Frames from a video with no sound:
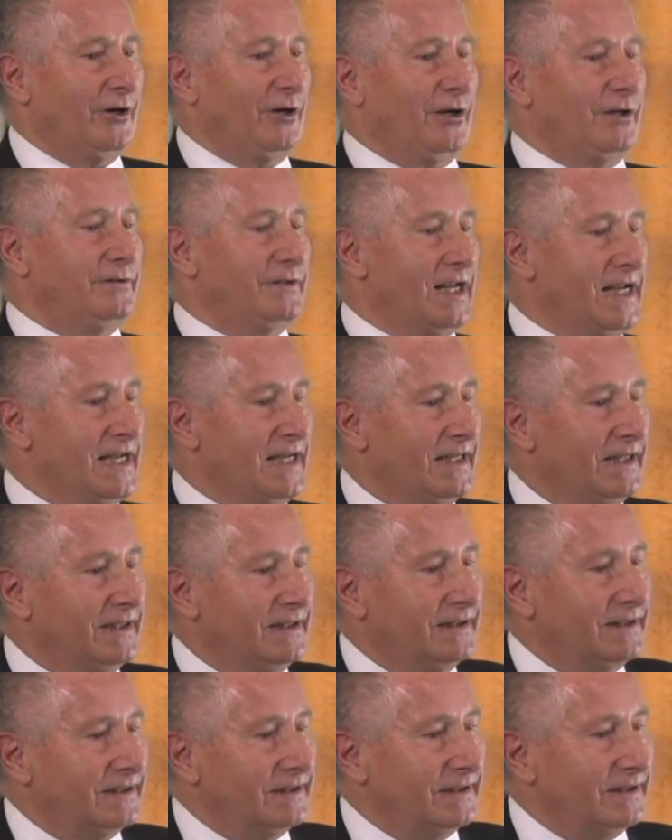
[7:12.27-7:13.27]
on
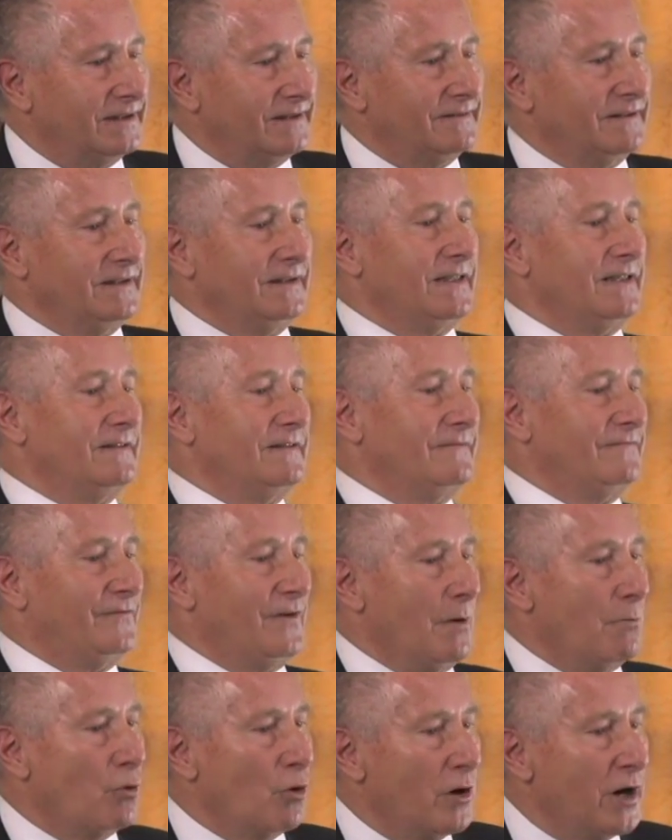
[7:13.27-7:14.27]

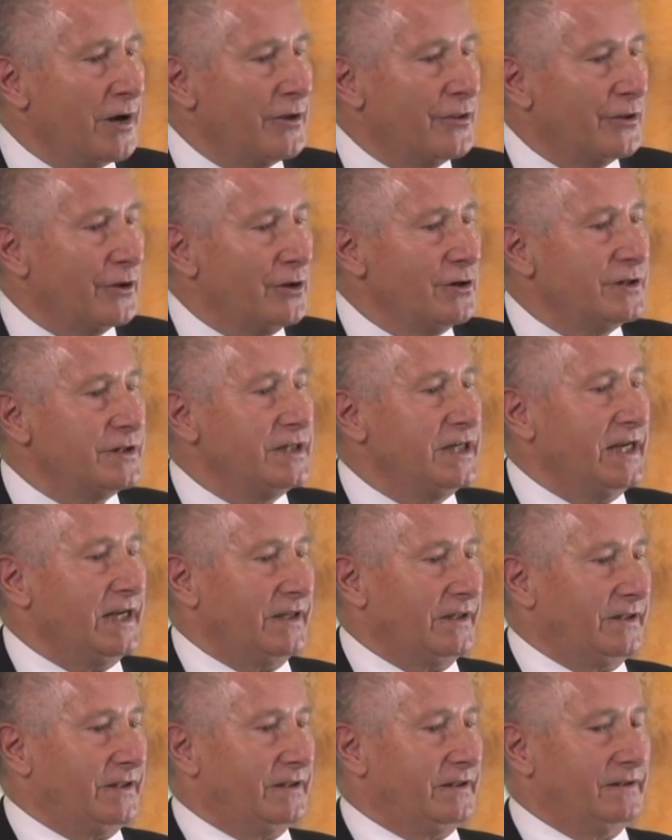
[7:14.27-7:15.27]
February
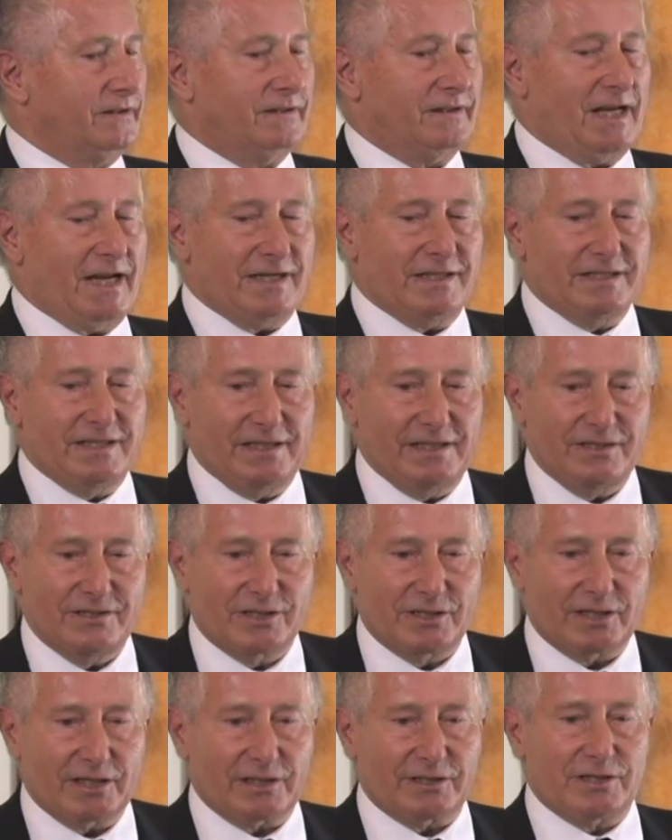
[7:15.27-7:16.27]
13th,
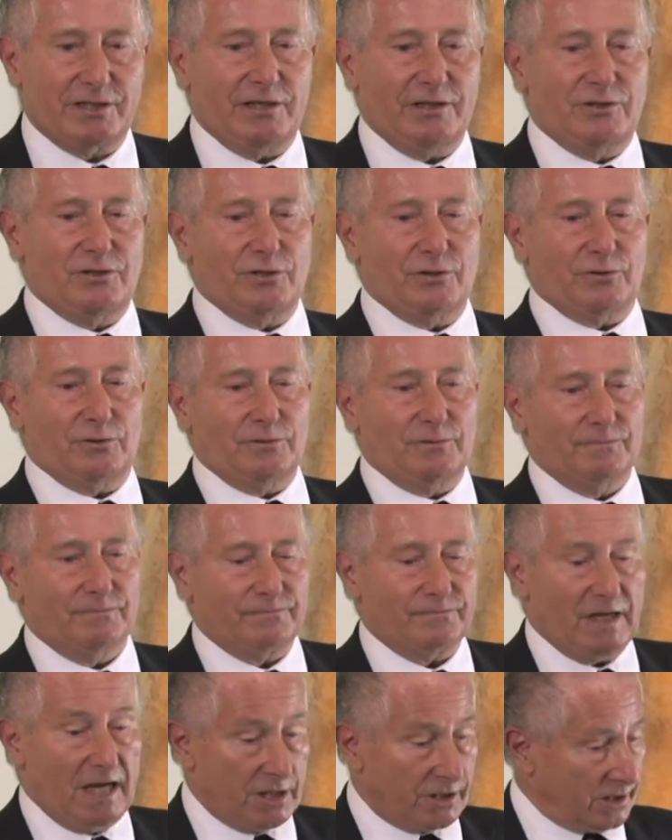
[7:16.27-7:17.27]
1862.
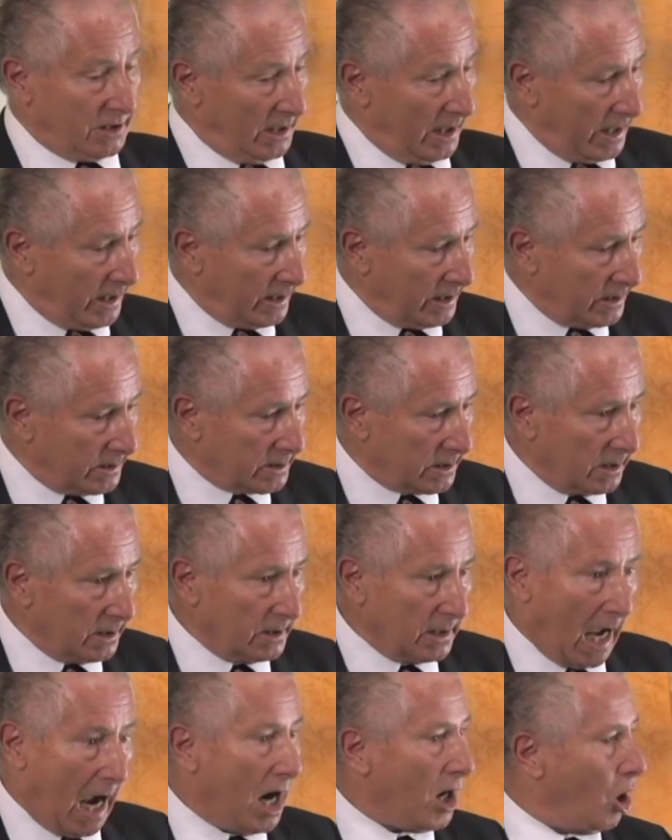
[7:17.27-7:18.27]
Yes, ladies,
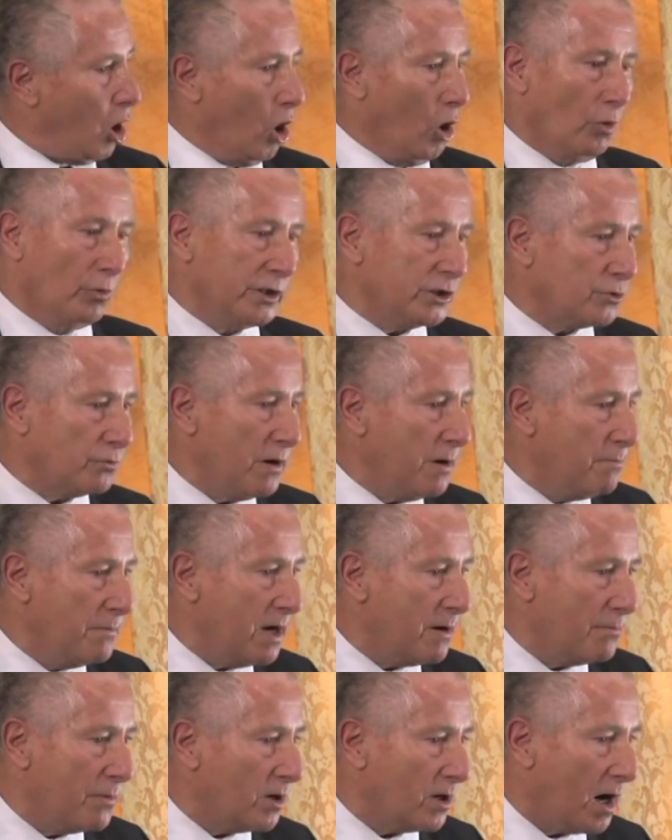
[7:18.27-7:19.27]
I always
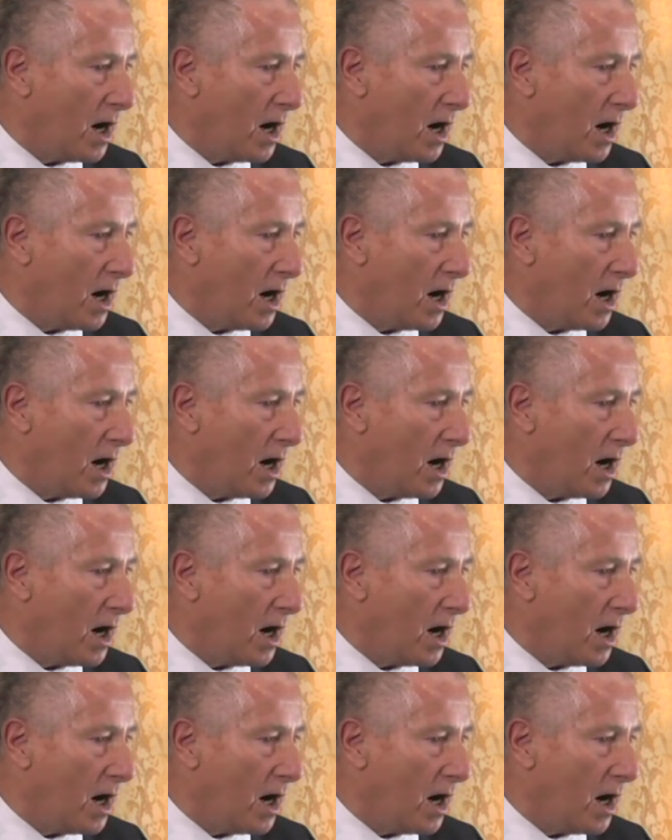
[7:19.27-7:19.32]
remember